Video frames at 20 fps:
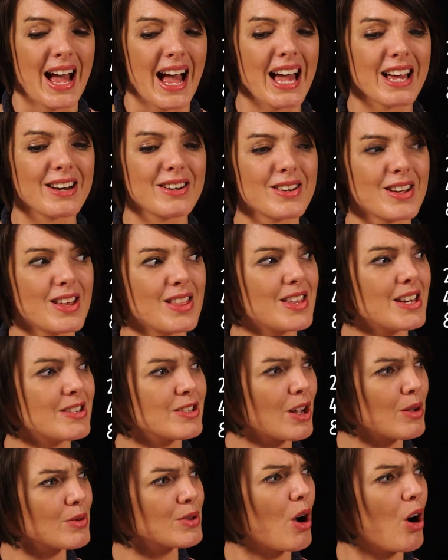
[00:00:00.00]
And
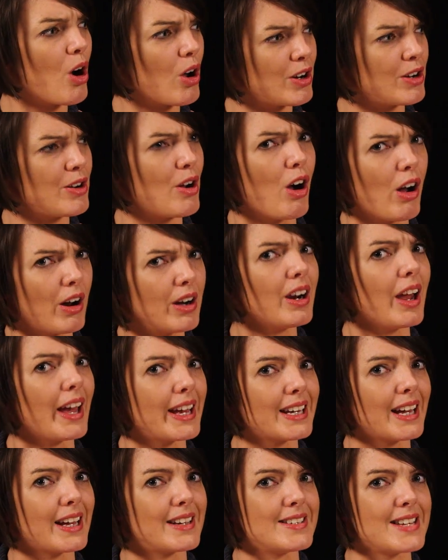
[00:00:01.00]
this goes on and on,
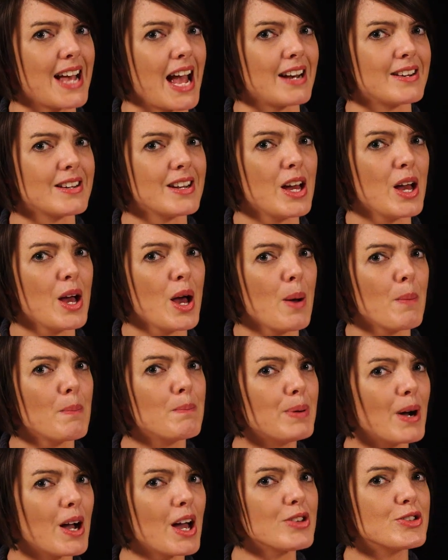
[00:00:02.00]
like I said,
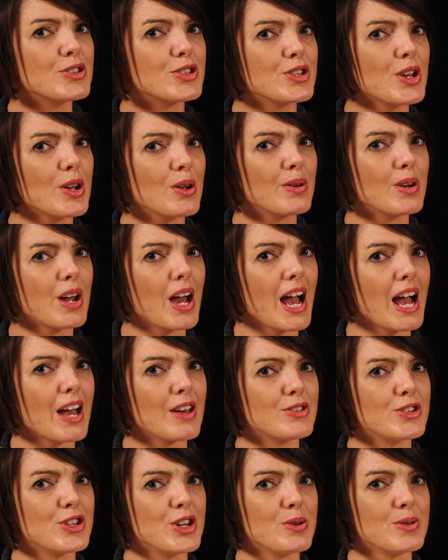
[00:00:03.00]
but as soon
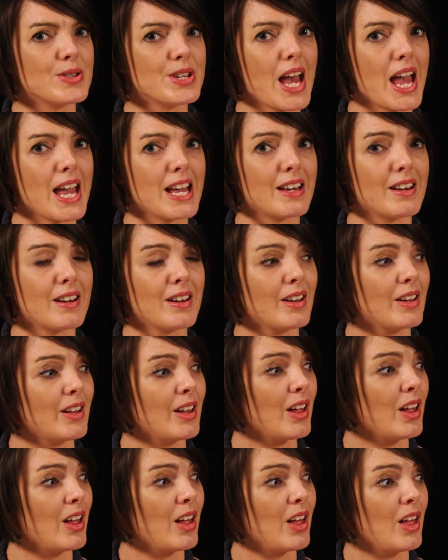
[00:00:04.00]
as you take
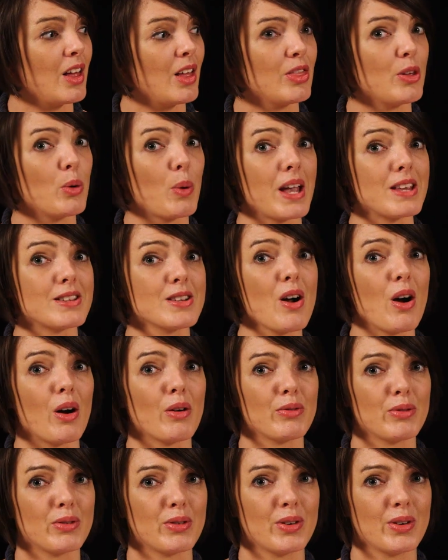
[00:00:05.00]
the weights
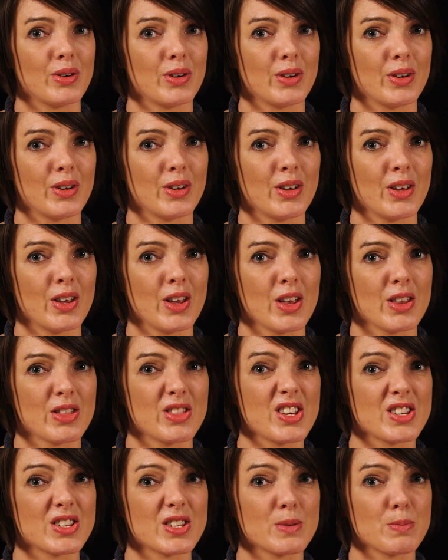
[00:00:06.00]
off,
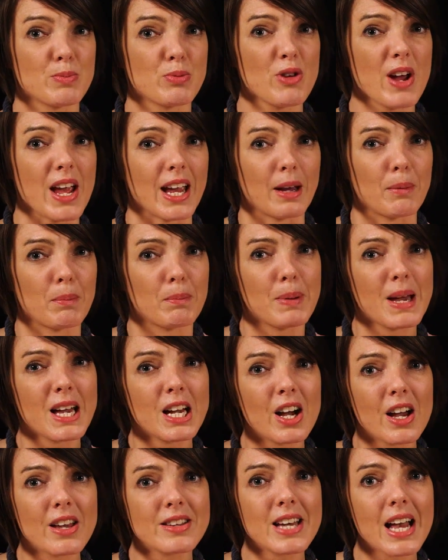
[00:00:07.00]
the spring,
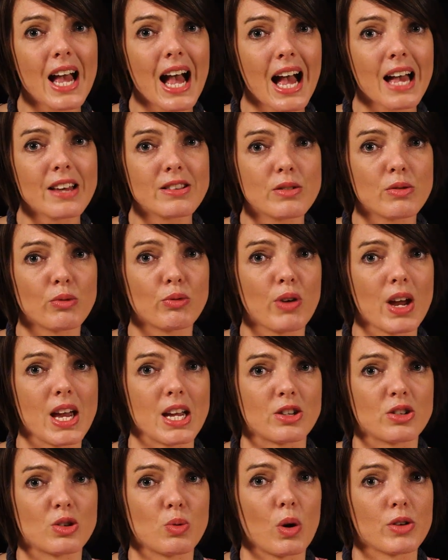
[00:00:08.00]
because it hasn't
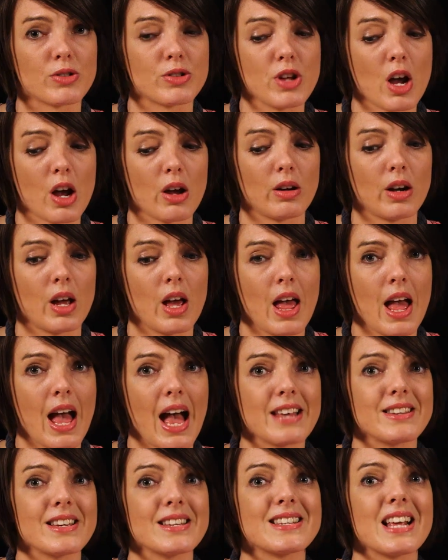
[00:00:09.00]
reached what's known
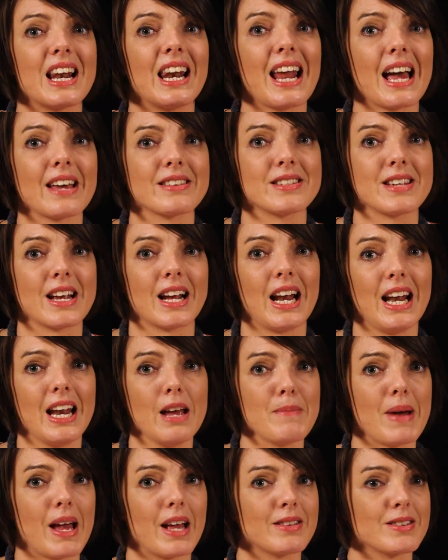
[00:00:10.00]
as its elastic
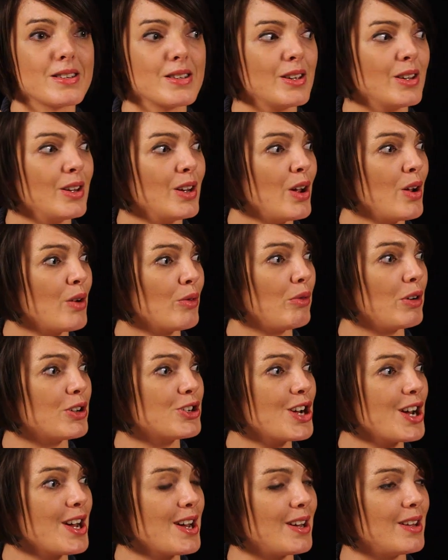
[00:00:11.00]
limit,
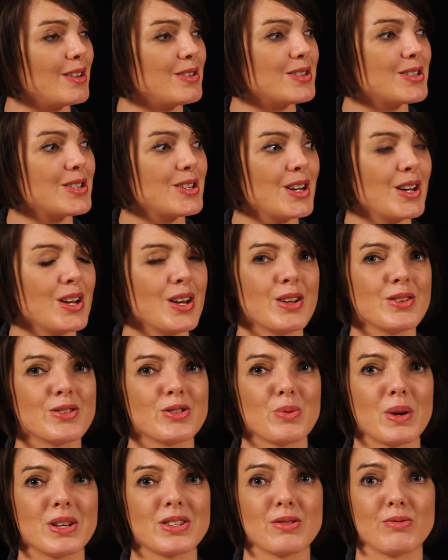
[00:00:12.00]
returns
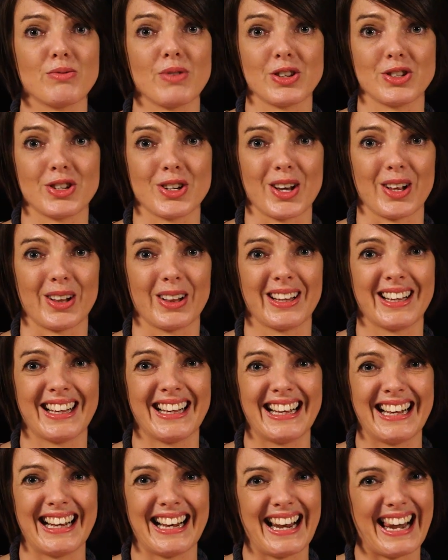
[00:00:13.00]
to its original
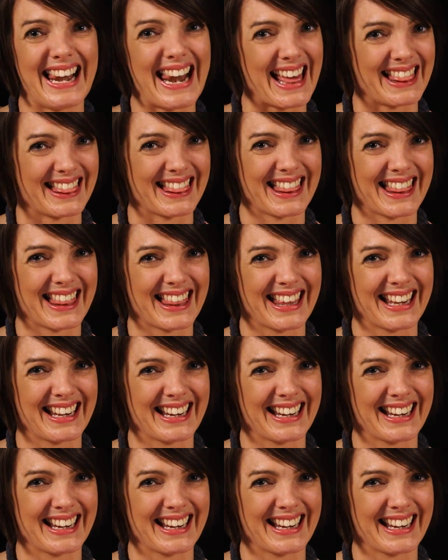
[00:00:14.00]
length.